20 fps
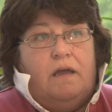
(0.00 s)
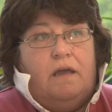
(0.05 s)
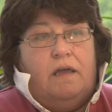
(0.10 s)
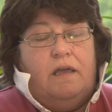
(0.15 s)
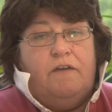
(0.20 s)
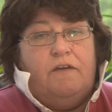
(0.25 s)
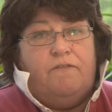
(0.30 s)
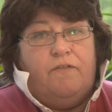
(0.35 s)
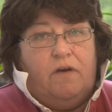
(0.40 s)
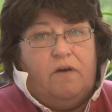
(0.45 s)

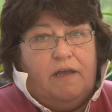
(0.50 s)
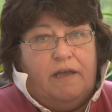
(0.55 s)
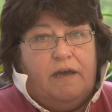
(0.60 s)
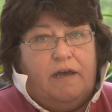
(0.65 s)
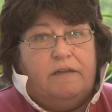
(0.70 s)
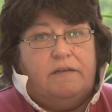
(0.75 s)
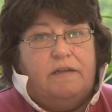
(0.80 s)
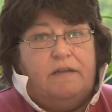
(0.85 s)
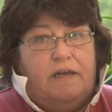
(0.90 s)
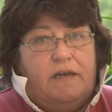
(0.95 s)
If I
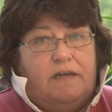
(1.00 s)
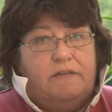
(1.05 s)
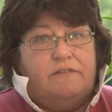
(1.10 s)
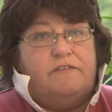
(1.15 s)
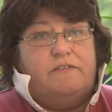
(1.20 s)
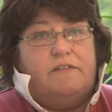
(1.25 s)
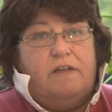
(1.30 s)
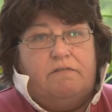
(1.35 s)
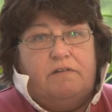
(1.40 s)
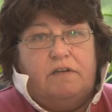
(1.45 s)
hadn't had
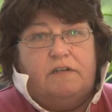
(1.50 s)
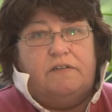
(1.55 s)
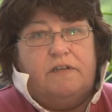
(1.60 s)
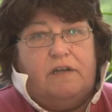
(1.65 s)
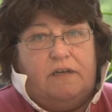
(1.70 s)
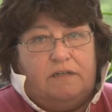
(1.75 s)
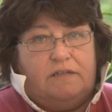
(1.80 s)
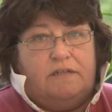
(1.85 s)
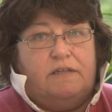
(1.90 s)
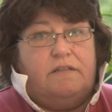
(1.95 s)

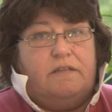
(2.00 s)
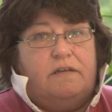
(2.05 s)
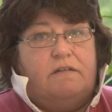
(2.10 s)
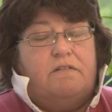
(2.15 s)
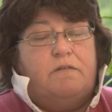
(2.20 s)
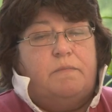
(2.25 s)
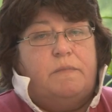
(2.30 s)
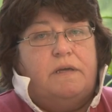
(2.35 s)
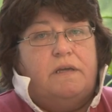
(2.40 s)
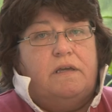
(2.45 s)
stereotactic
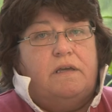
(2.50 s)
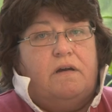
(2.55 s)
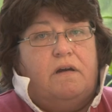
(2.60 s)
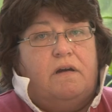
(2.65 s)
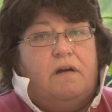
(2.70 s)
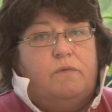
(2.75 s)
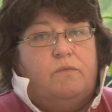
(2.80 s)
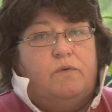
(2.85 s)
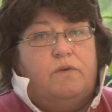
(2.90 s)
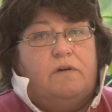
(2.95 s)
therapy,
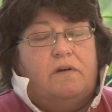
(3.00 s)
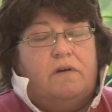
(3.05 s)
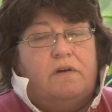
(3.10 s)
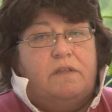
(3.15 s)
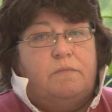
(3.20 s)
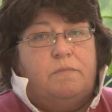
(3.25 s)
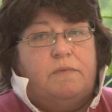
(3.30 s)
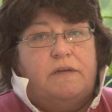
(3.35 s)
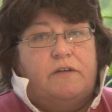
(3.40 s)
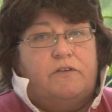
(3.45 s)
I would
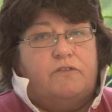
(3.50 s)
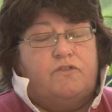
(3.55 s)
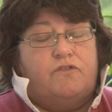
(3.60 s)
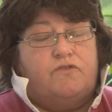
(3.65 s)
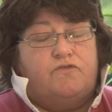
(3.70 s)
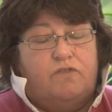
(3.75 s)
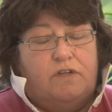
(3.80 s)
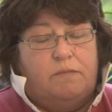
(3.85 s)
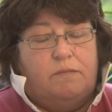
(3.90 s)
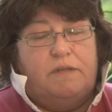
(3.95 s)
either be
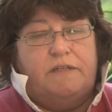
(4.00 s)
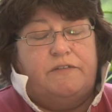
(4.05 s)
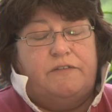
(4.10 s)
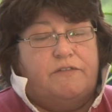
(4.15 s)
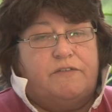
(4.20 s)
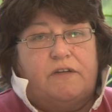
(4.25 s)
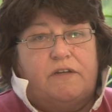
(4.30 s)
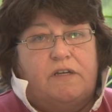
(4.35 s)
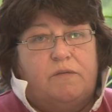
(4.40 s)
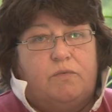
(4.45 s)
extremely
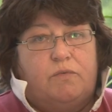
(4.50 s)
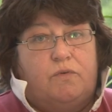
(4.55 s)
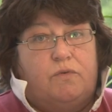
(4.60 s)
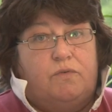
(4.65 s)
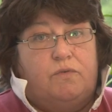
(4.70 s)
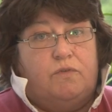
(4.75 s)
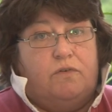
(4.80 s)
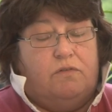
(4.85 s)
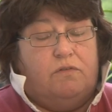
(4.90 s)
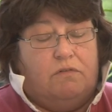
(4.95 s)

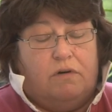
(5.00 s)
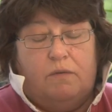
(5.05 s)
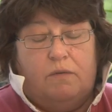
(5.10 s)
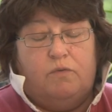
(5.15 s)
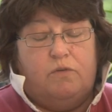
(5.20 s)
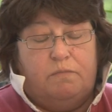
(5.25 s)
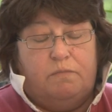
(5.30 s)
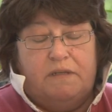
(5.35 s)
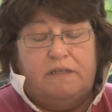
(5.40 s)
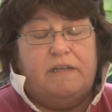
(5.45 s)
disabled or I
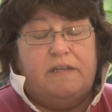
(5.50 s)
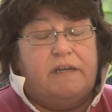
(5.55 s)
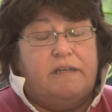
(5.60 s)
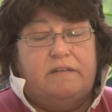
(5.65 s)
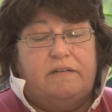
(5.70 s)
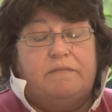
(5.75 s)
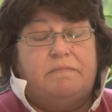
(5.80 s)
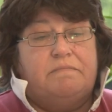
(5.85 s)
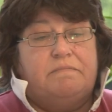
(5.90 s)
would be dead.